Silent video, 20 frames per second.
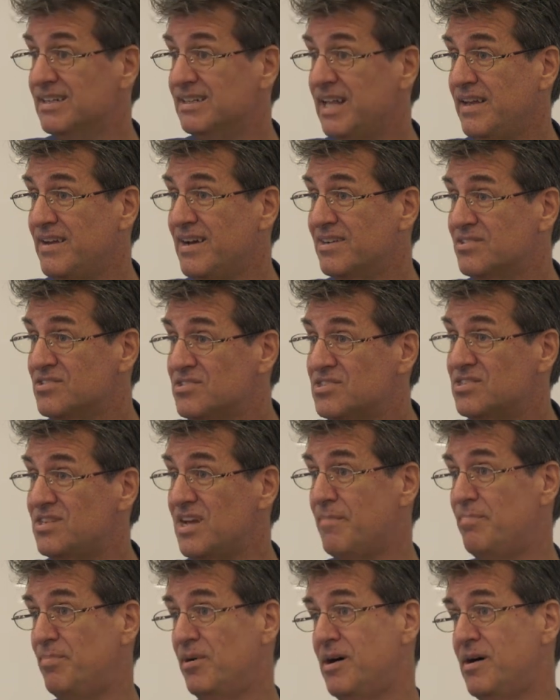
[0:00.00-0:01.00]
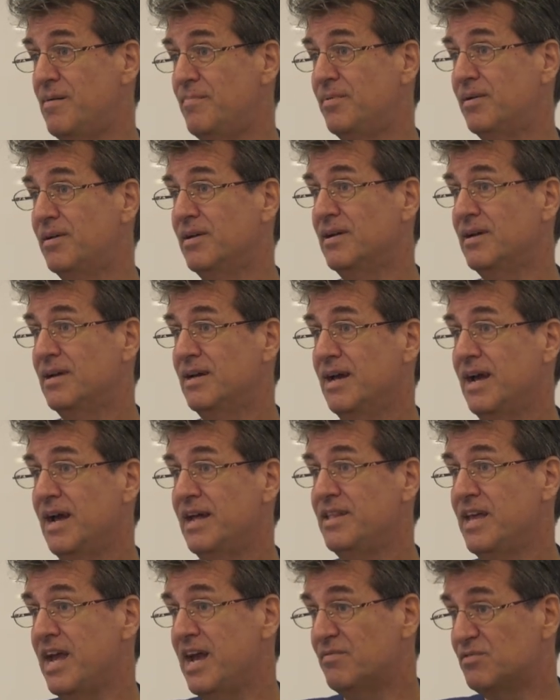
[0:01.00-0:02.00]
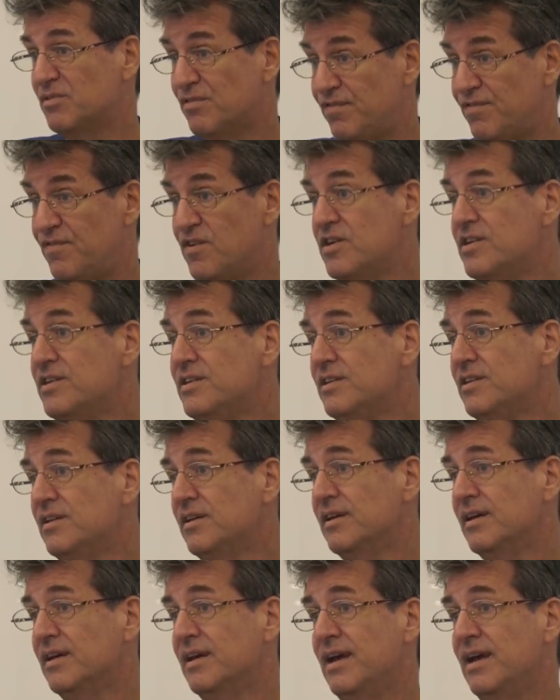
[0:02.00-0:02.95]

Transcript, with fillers: They got to step up and they have to fund